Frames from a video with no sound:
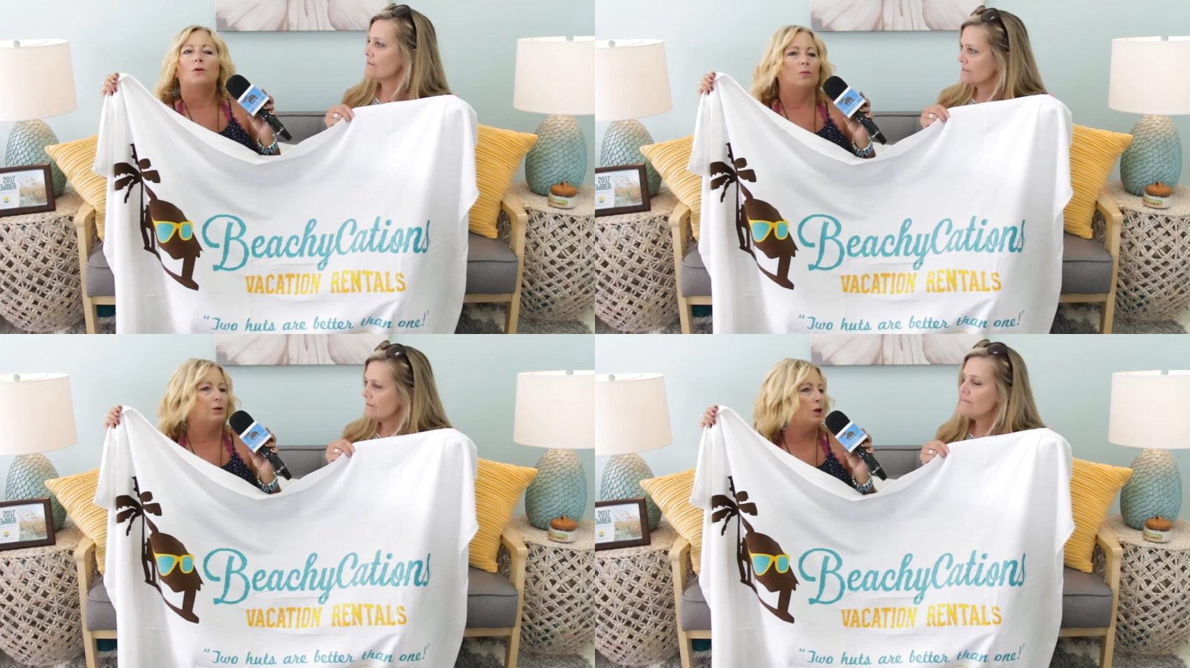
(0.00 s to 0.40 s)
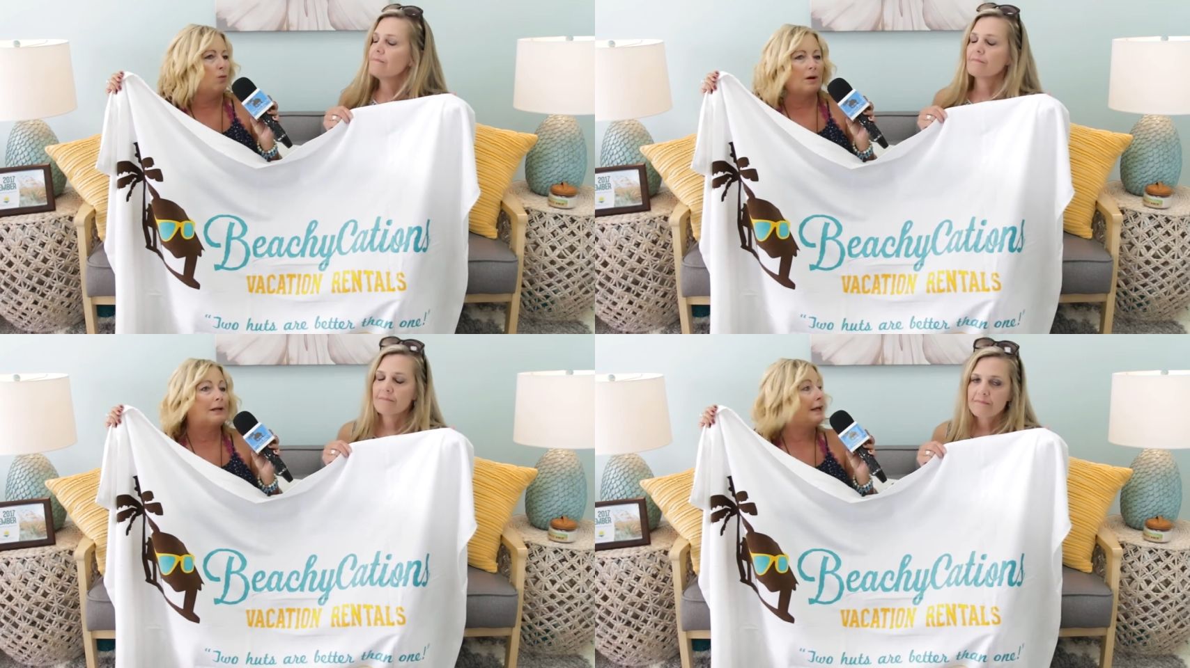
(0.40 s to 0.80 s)
Speaker 1: you know
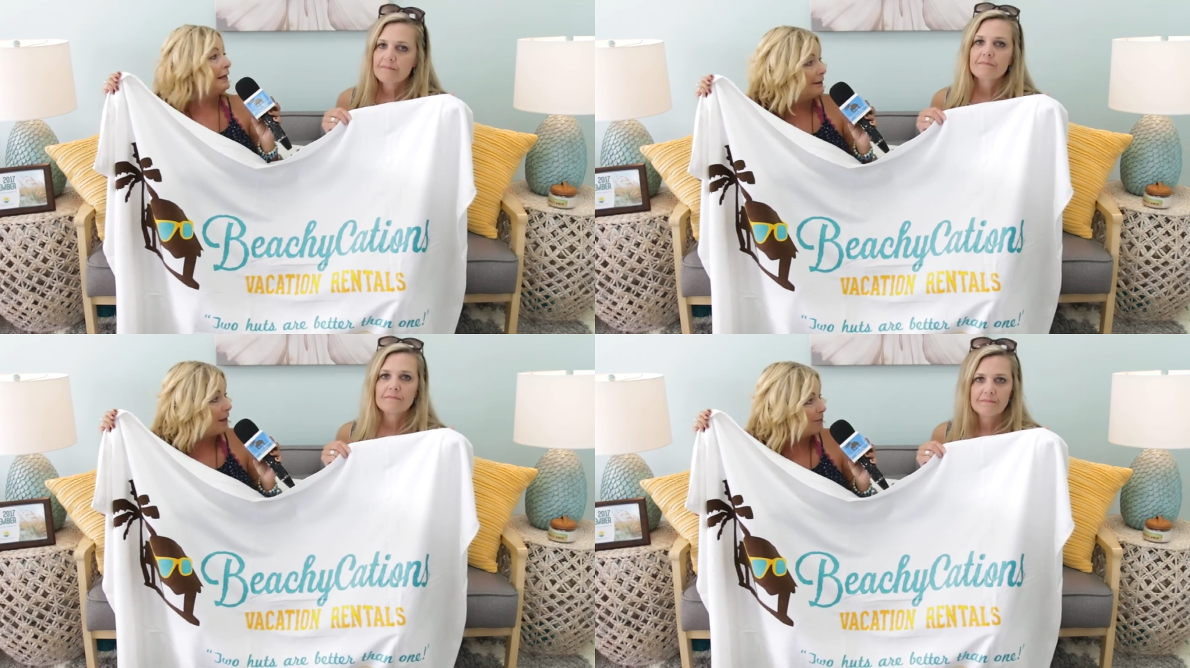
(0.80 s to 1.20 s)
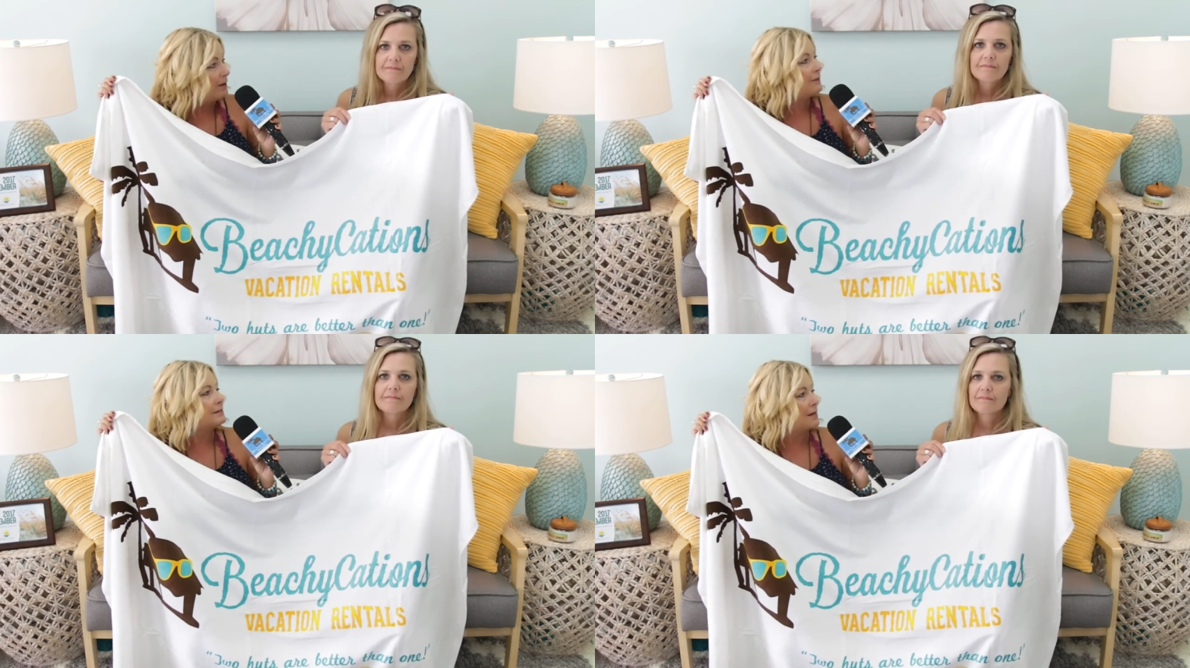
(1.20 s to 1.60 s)
what I'm going to end up
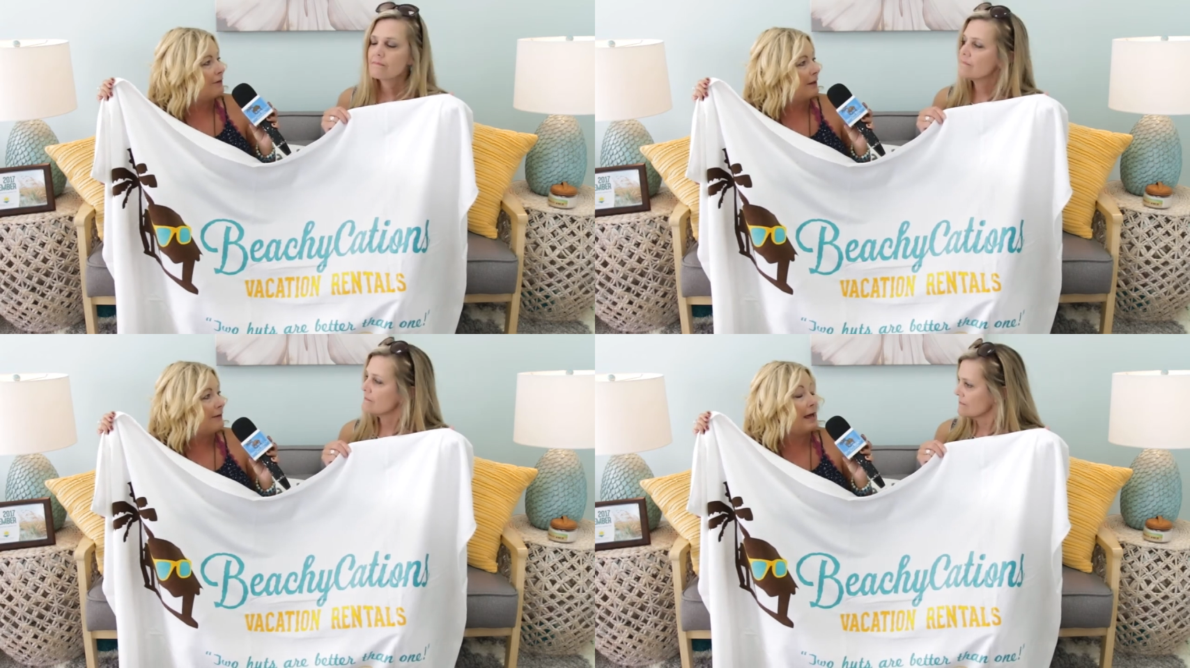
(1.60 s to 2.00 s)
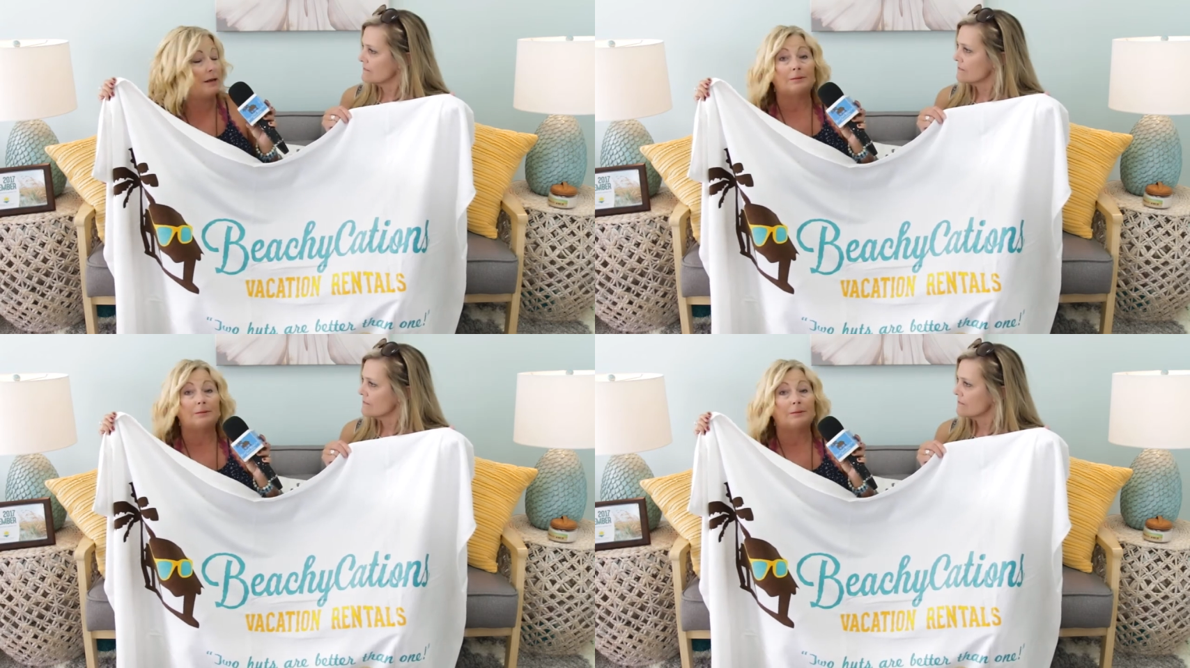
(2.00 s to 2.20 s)
with and stuff like that.